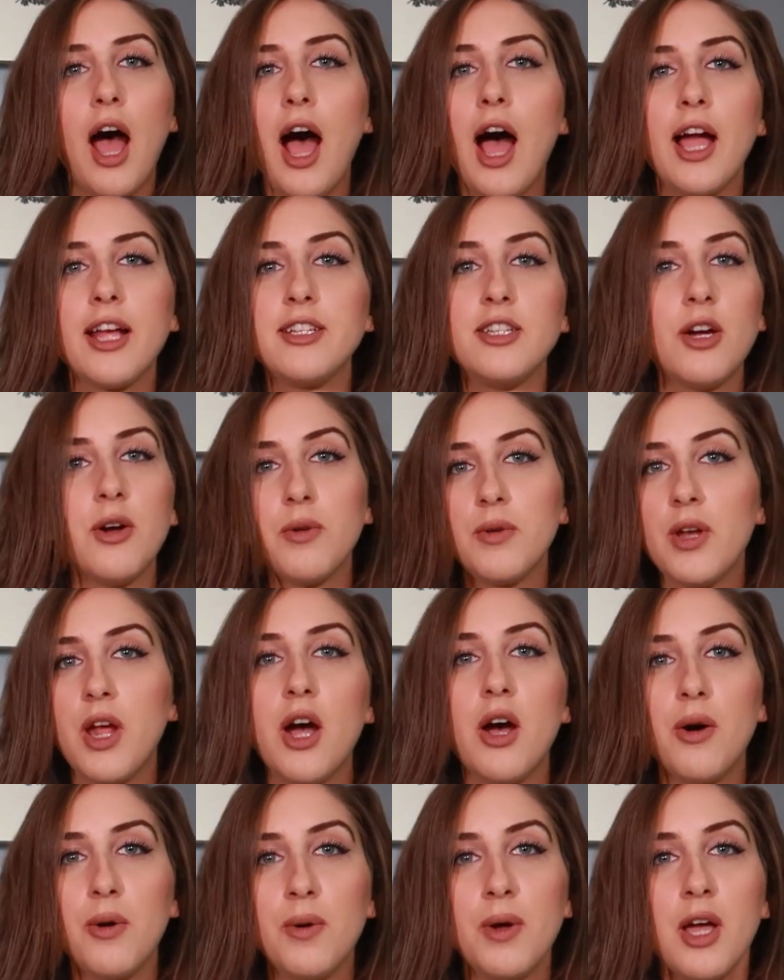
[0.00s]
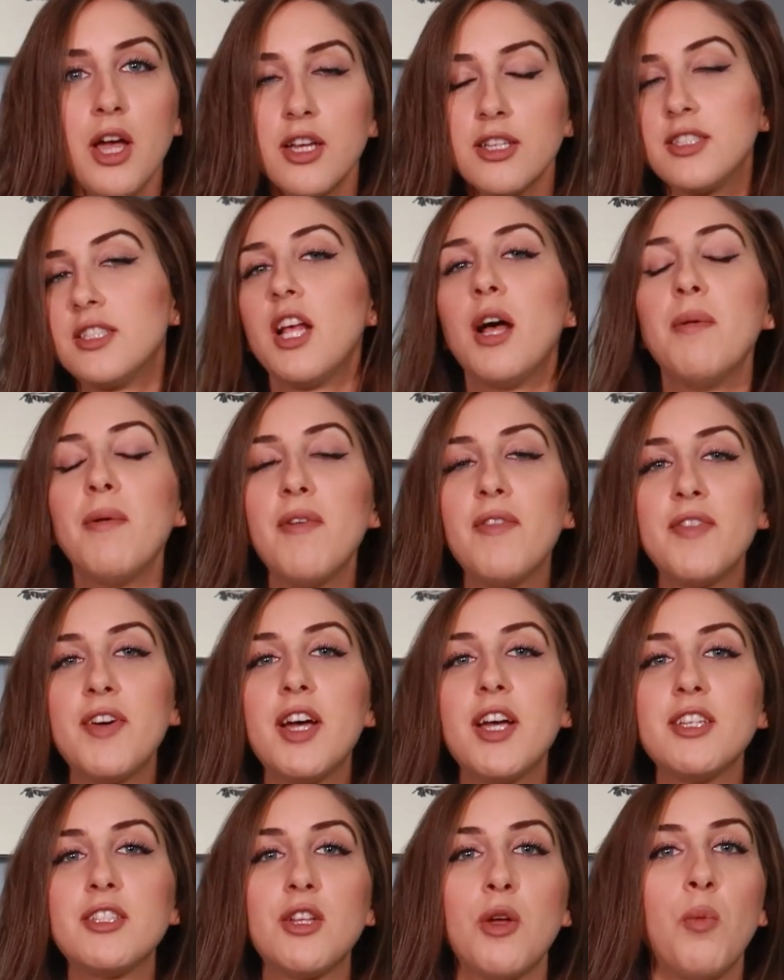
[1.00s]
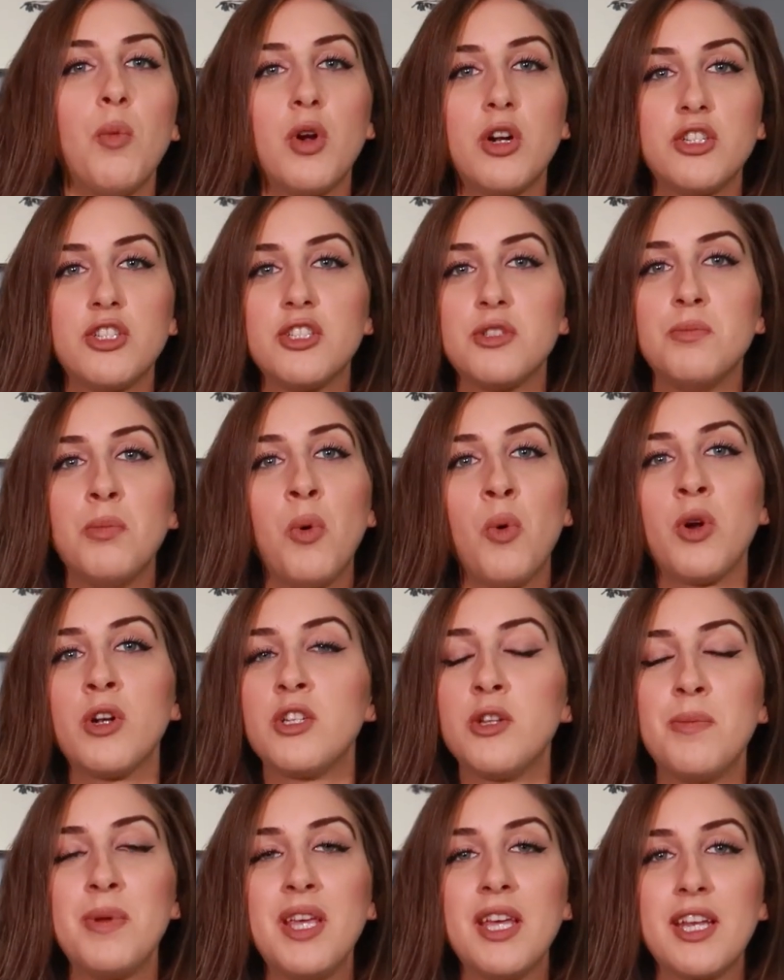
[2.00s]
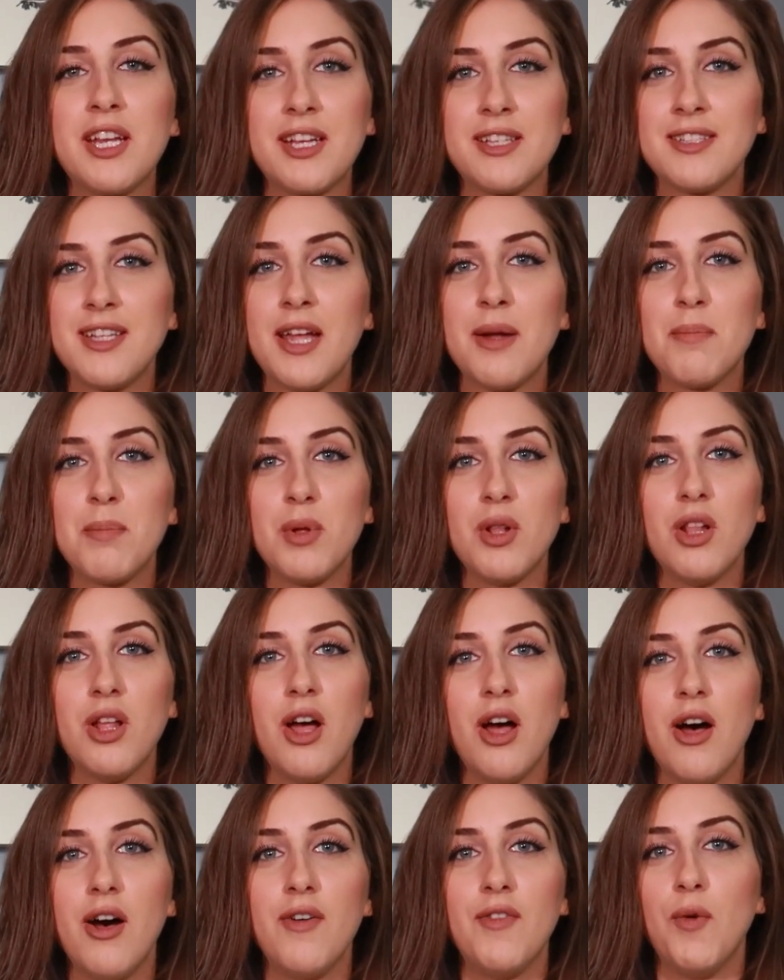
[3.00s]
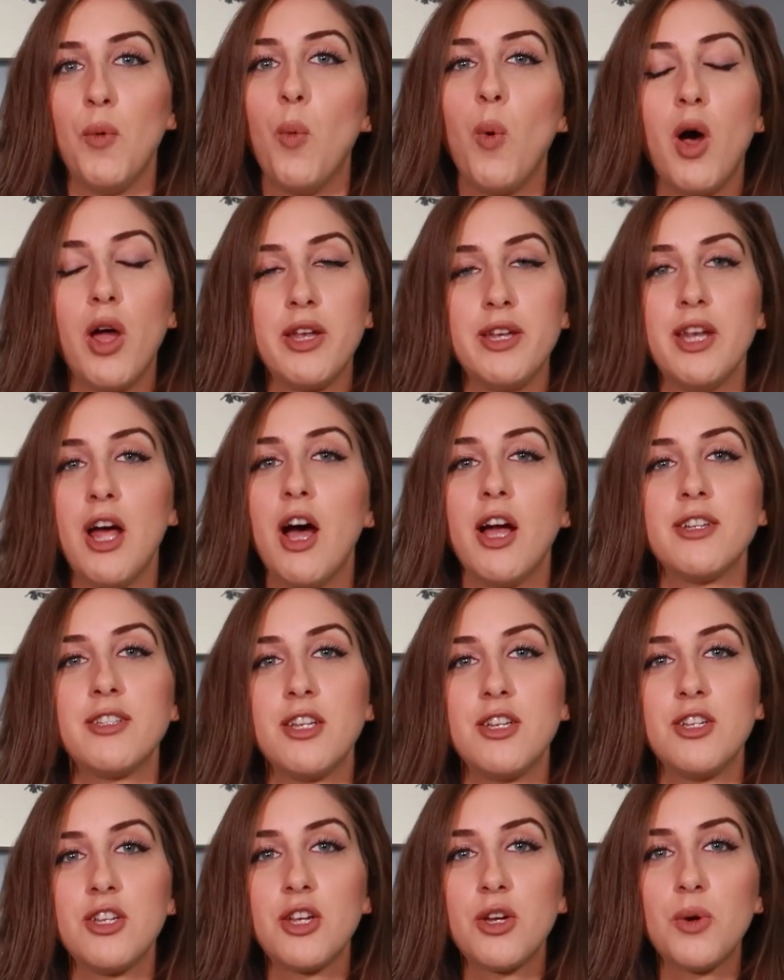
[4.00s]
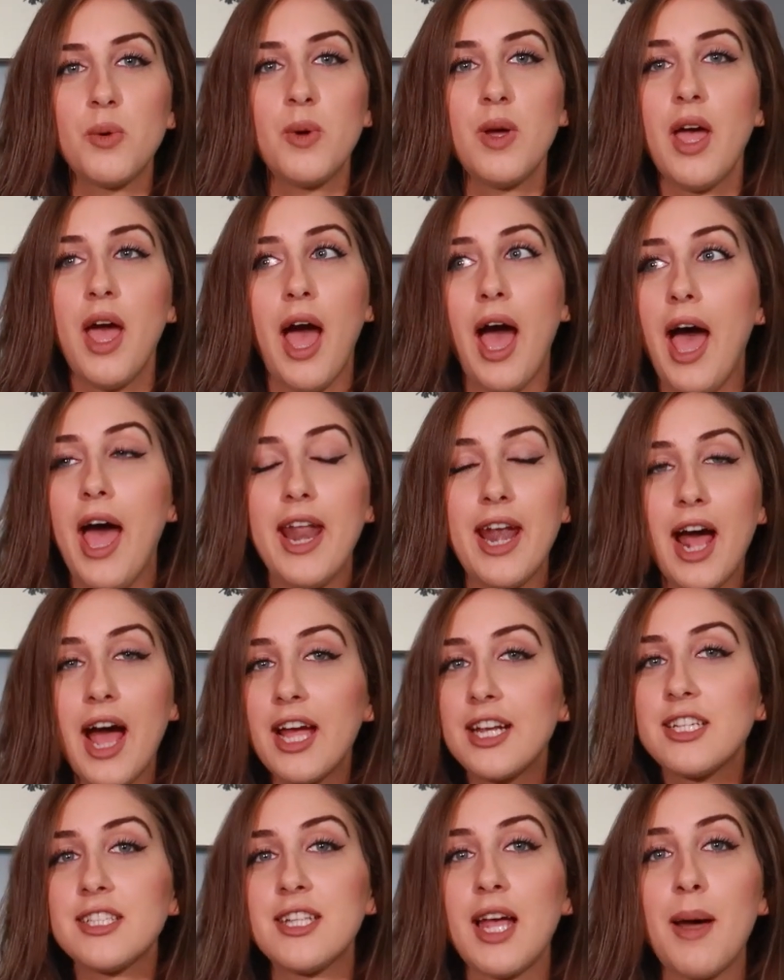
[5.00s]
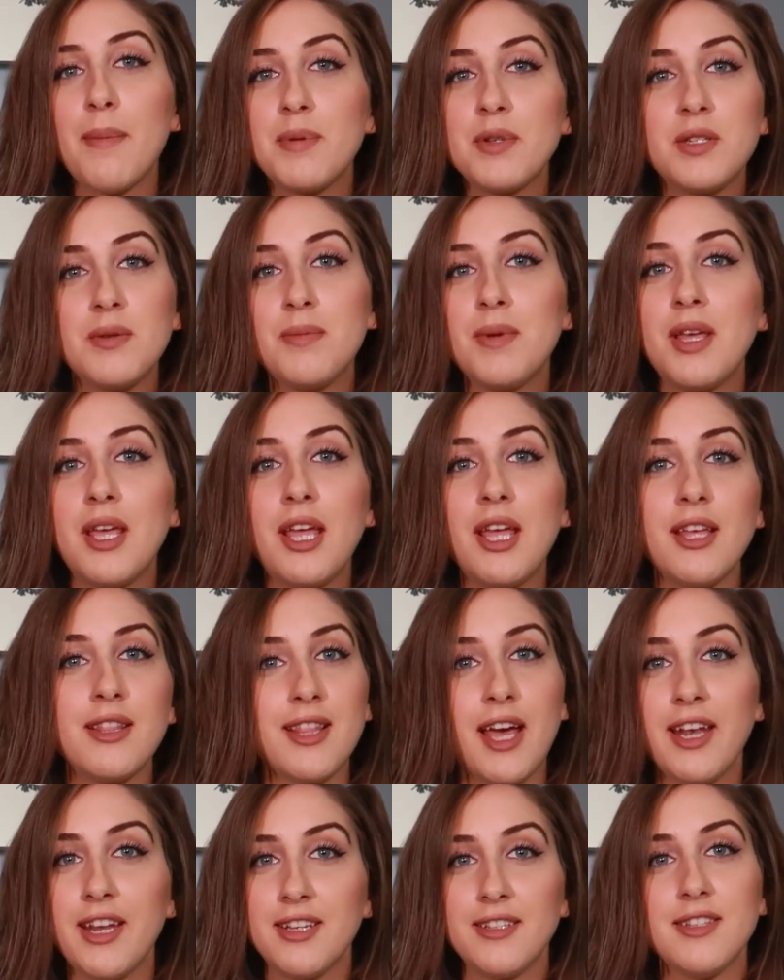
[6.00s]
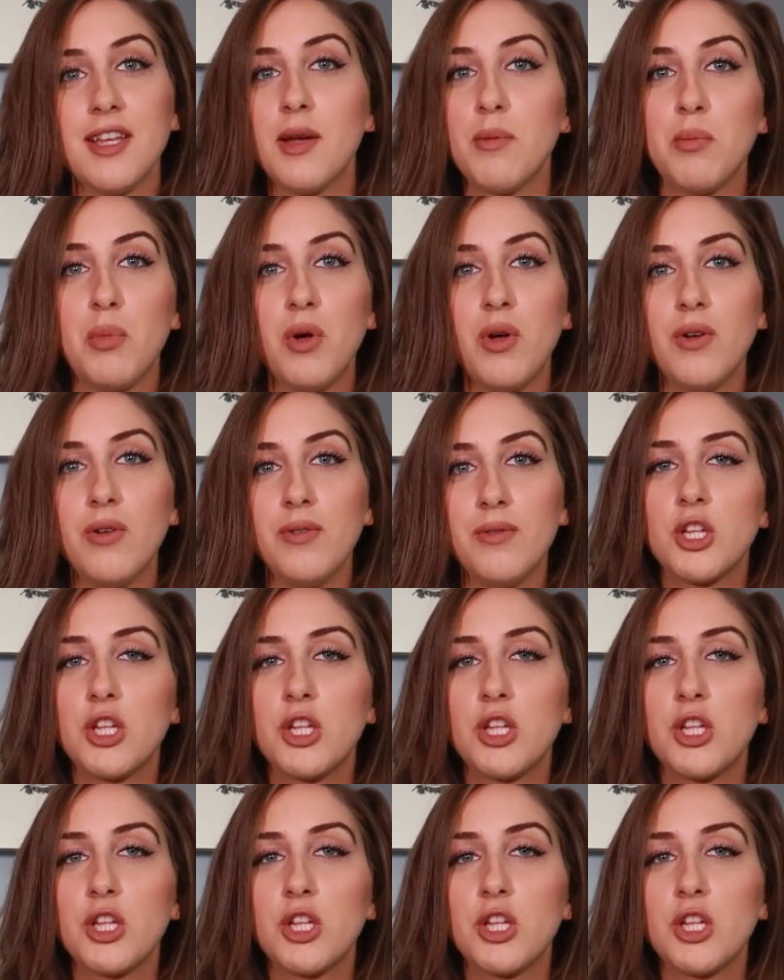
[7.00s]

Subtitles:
I don't know. Some of us were just born to be an example of what not to do, and I just happen to be that example.